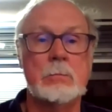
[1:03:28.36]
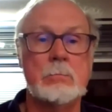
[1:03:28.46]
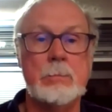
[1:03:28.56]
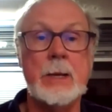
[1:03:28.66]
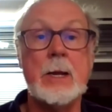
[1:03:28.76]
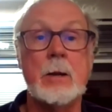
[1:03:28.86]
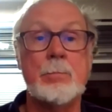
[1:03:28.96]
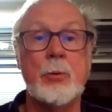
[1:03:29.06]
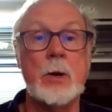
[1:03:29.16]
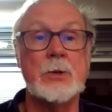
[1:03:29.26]
Meade
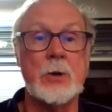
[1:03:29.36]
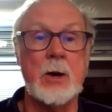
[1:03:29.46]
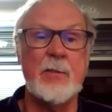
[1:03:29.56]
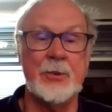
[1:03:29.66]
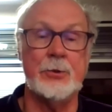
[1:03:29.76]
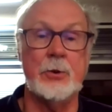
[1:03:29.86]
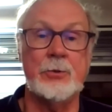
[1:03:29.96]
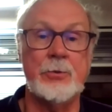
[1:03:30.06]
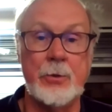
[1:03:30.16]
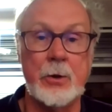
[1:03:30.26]
appoints
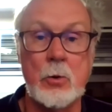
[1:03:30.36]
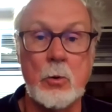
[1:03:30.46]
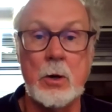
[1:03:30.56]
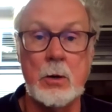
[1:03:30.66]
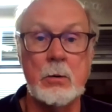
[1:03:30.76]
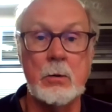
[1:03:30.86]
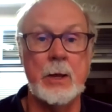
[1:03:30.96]
officers for the court